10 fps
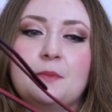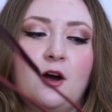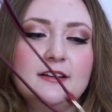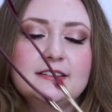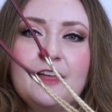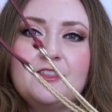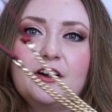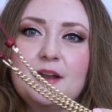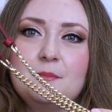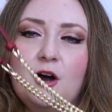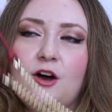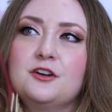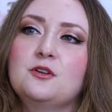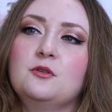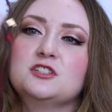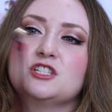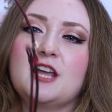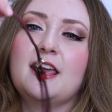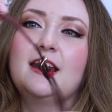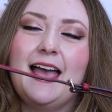part leather and part gold
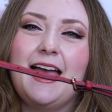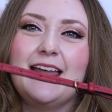chain,